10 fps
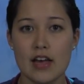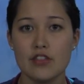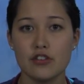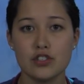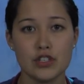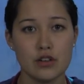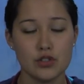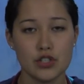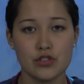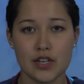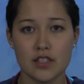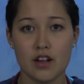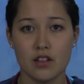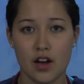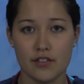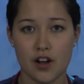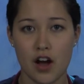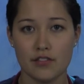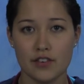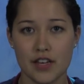though she notes she drinks a lot of
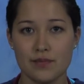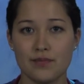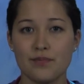coffee.